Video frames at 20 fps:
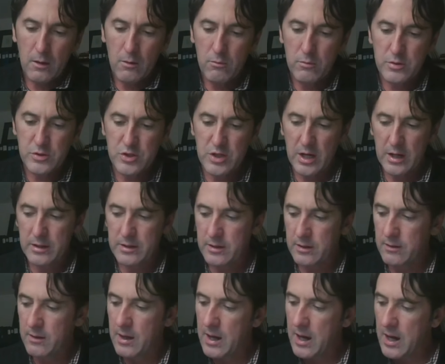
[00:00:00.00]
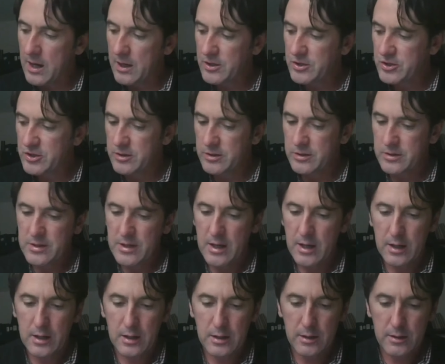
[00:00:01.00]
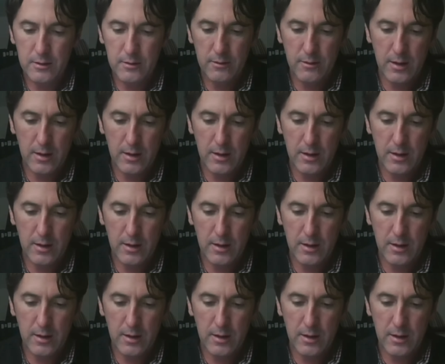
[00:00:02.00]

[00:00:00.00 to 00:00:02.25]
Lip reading: rejecting the action taken